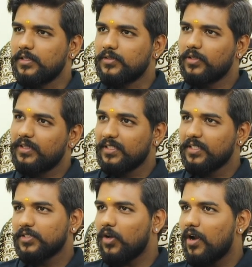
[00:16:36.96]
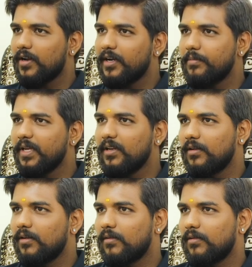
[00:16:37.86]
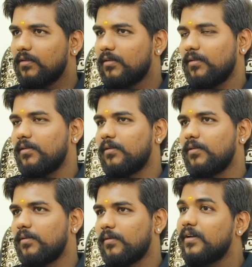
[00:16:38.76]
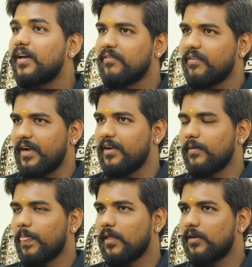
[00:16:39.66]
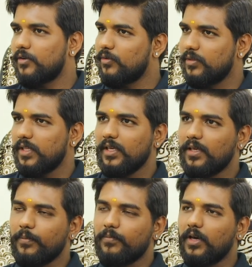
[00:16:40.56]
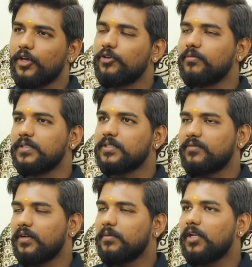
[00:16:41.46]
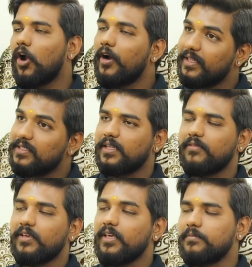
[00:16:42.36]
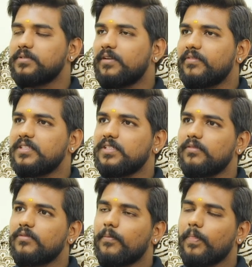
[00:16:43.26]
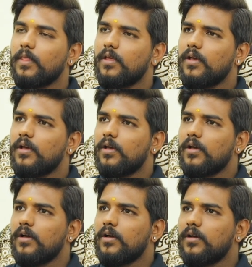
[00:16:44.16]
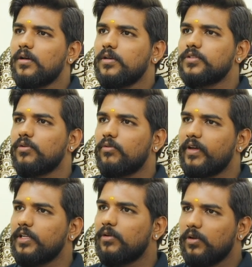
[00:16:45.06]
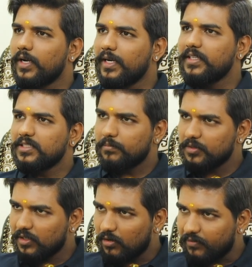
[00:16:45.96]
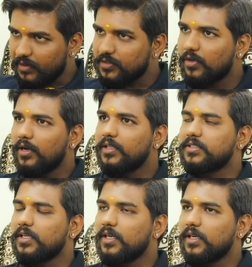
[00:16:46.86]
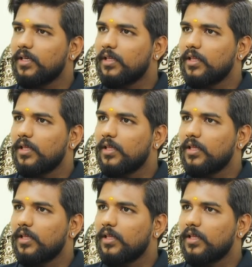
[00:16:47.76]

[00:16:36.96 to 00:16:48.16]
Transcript: So this has already been conveyed to the humans from the Lord itself, he himself itself. So when you look at the subject of astrology,